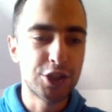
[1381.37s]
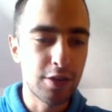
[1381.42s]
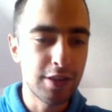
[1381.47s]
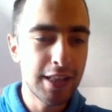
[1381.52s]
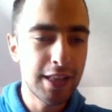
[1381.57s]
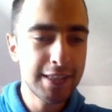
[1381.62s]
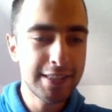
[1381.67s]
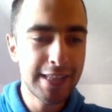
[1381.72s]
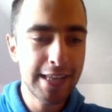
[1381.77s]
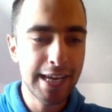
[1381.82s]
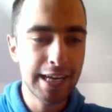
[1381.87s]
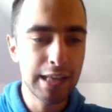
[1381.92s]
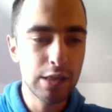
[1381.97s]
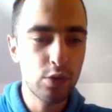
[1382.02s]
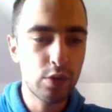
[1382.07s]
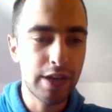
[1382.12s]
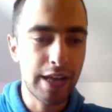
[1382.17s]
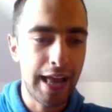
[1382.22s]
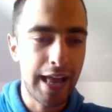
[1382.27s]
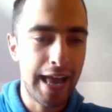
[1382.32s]
take a look
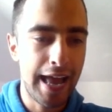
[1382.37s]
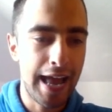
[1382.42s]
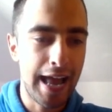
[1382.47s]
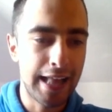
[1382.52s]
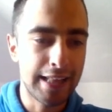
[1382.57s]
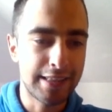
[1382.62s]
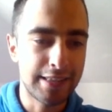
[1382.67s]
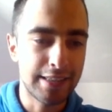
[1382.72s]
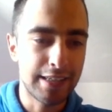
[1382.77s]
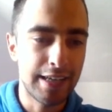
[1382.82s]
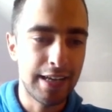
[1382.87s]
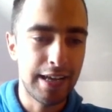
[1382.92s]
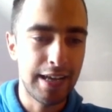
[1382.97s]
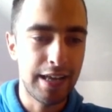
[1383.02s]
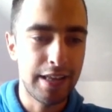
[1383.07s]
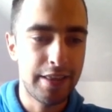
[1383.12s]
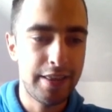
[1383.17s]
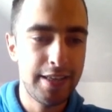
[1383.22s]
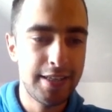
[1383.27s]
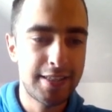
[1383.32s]
at
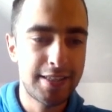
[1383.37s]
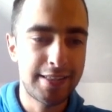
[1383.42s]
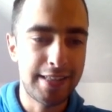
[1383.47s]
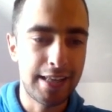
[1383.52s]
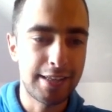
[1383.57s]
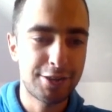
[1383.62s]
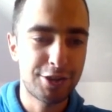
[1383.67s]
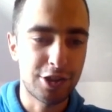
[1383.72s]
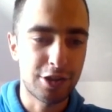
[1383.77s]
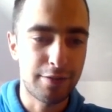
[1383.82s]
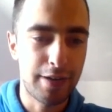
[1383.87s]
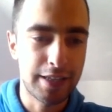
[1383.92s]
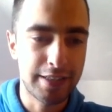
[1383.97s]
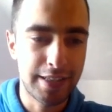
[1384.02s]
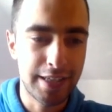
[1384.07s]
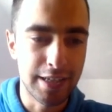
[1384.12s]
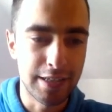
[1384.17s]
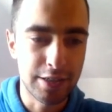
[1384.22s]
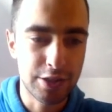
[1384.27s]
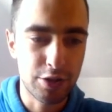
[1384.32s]
this tensor right
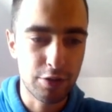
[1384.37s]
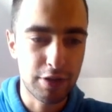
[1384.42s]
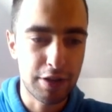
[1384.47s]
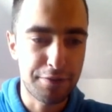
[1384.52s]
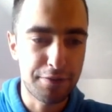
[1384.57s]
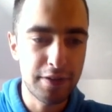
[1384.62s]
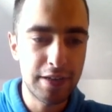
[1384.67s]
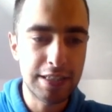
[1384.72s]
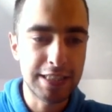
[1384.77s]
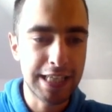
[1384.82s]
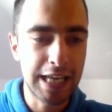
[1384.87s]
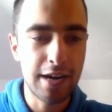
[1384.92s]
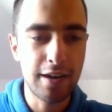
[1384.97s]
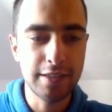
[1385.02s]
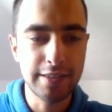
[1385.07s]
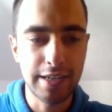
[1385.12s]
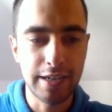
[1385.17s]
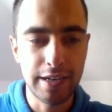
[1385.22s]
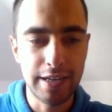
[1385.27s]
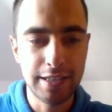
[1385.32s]
here. So the first
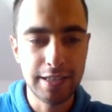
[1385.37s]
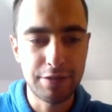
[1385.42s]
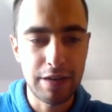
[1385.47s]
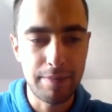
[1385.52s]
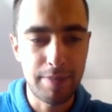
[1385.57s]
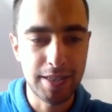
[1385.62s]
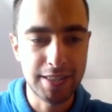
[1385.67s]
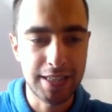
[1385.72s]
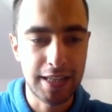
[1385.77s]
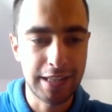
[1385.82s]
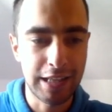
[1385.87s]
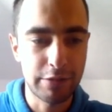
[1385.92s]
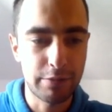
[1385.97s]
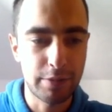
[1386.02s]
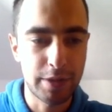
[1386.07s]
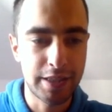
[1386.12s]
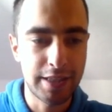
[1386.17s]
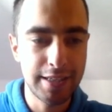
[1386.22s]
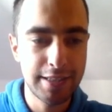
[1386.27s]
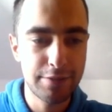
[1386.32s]
character is represented with
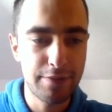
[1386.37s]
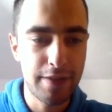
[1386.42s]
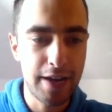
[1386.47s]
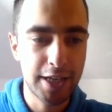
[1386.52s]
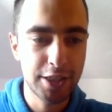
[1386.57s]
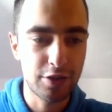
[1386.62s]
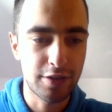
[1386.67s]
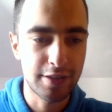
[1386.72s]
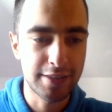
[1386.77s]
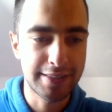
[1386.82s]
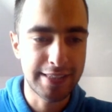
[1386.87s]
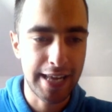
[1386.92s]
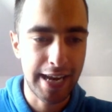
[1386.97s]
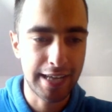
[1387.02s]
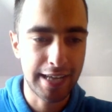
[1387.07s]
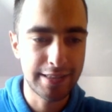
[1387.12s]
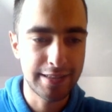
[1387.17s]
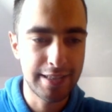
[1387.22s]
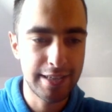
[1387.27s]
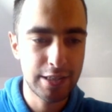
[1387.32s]
this vector, second
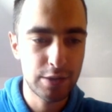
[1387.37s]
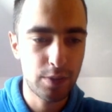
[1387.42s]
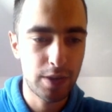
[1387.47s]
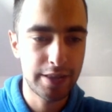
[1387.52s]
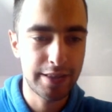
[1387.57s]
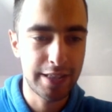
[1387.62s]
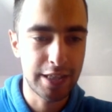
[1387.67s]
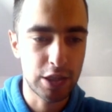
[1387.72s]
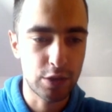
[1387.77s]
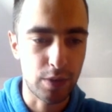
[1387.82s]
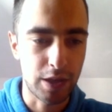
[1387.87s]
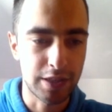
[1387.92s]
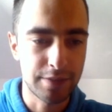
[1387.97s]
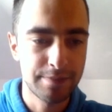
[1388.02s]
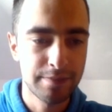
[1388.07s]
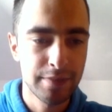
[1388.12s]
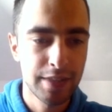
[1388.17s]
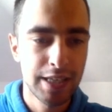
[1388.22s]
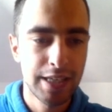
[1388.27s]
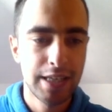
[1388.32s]
this one, this one.
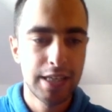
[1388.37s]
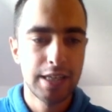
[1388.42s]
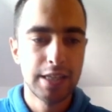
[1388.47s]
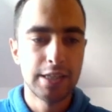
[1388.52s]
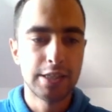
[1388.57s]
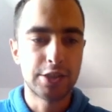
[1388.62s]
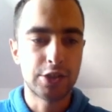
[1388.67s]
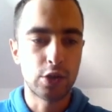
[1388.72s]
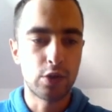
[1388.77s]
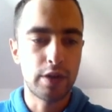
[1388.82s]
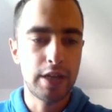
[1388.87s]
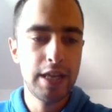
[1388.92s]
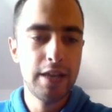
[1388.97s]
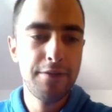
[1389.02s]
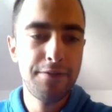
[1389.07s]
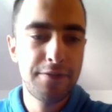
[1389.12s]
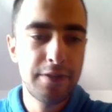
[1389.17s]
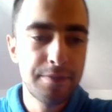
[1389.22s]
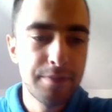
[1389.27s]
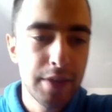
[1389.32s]
So if
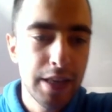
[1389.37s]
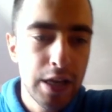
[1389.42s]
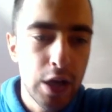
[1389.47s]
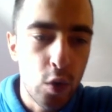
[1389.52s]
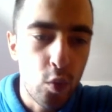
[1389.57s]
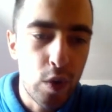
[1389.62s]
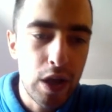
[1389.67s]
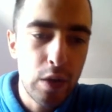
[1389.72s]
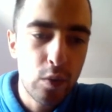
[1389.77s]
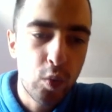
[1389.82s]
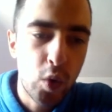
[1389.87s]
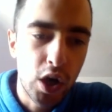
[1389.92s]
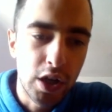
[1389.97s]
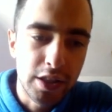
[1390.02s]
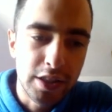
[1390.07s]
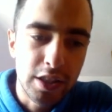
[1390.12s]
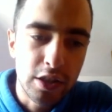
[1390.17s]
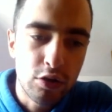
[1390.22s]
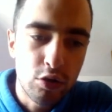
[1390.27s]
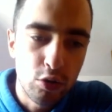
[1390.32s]
we
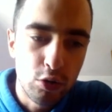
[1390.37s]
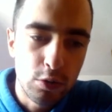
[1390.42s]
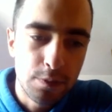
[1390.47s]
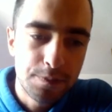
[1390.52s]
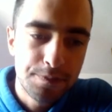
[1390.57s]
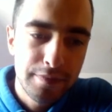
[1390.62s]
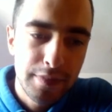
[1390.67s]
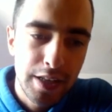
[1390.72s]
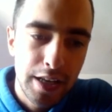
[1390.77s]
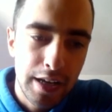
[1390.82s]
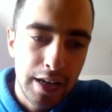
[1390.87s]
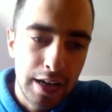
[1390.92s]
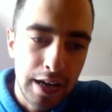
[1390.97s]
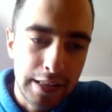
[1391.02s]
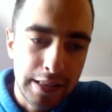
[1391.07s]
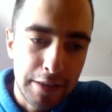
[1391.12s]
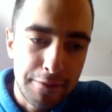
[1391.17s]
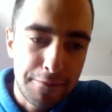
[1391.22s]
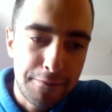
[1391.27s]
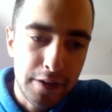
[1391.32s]
want to,
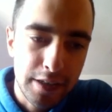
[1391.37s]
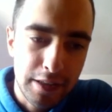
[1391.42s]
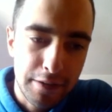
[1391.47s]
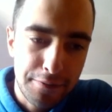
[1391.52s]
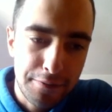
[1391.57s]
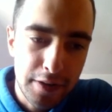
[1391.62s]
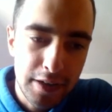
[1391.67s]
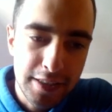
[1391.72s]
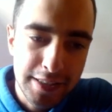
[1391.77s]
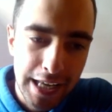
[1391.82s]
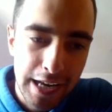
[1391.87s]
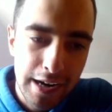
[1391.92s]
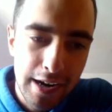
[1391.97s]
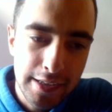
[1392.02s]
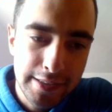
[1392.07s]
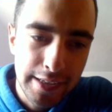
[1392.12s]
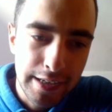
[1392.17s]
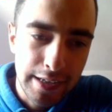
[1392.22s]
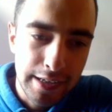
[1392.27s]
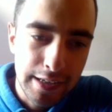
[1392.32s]
the first
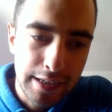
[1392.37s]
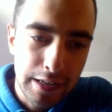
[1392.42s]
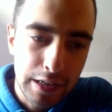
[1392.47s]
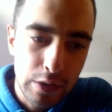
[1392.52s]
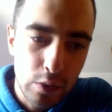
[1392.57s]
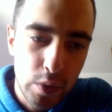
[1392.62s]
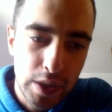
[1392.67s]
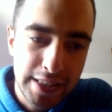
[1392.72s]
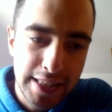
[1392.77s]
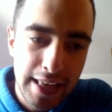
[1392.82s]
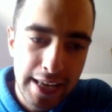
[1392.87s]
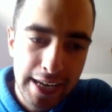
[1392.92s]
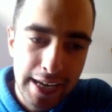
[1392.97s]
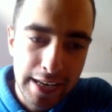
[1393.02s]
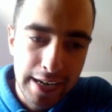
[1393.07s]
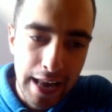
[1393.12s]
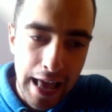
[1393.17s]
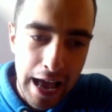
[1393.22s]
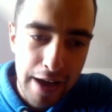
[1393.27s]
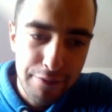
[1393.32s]
character, we take an
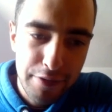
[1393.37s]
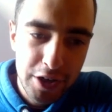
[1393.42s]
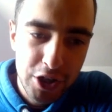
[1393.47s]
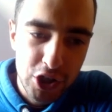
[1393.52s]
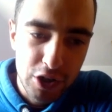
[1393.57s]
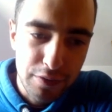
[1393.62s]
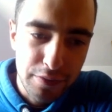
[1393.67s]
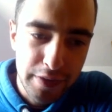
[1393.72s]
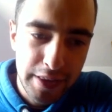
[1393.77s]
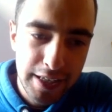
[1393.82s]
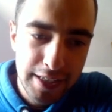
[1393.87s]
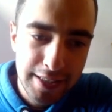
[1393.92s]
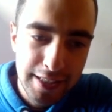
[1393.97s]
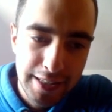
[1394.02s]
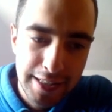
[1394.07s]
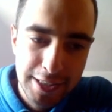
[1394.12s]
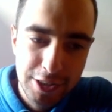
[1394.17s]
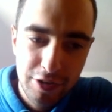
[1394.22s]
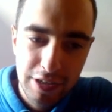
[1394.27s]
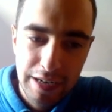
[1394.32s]
average of this, it's
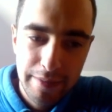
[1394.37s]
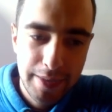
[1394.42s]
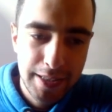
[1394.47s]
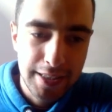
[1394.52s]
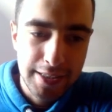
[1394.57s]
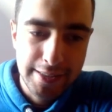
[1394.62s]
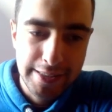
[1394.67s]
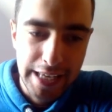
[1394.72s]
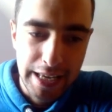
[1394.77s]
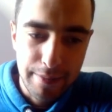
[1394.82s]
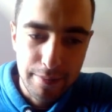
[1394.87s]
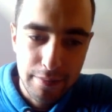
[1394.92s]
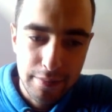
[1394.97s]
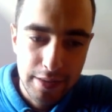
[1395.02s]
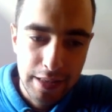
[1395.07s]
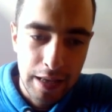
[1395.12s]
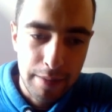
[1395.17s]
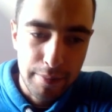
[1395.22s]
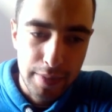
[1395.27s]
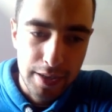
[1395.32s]
going to be the same
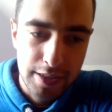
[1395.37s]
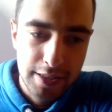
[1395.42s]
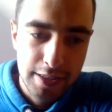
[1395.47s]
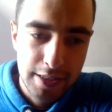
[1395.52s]
numbers.